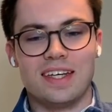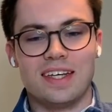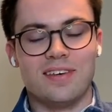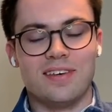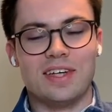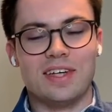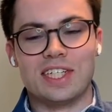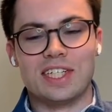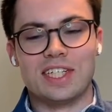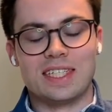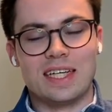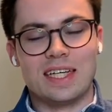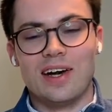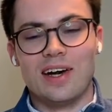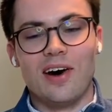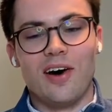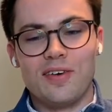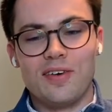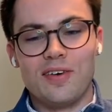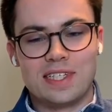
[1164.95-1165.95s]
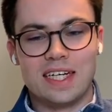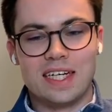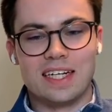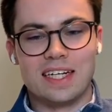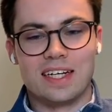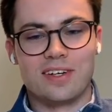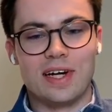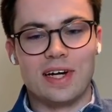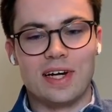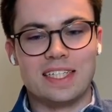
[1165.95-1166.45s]
which is obviously
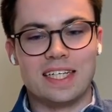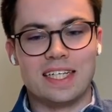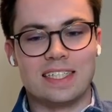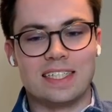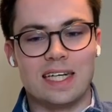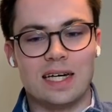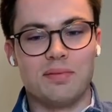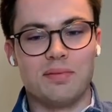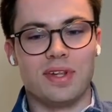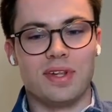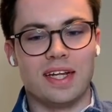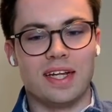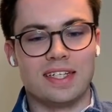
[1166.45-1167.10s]
a crazy example,